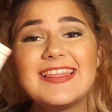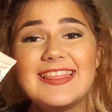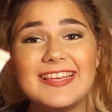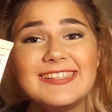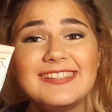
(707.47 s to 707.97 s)

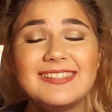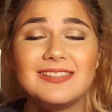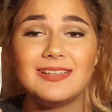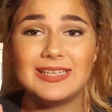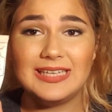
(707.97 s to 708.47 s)
This
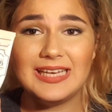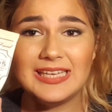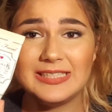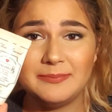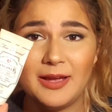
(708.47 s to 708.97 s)

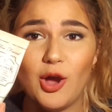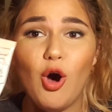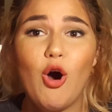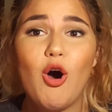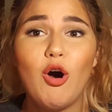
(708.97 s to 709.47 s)
is my
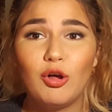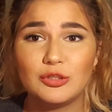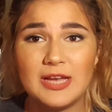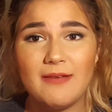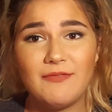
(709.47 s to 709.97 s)

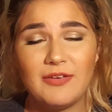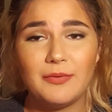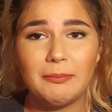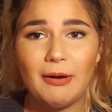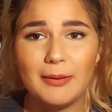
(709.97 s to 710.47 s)
all-time
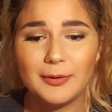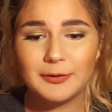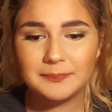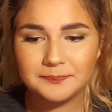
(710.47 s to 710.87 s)
favorite primer.